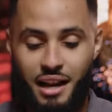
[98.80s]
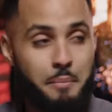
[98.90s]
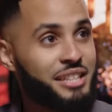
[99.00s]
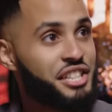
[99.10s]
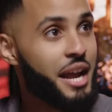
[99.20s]
like a
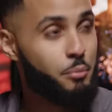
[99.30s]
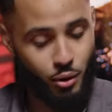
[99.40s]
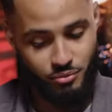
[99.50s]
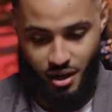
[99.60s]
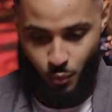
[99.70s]
magic able.
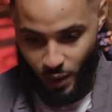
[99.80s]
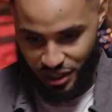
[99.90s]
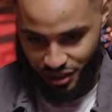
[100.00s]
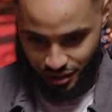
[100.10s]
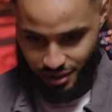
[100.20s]
I'm trying to
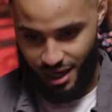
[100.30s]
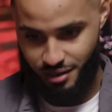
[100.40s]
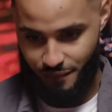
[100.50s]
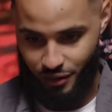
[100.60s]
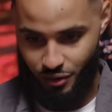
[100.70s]
wish that it's
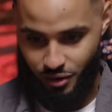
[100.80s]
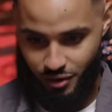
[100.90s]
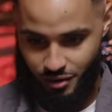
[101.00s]
something good.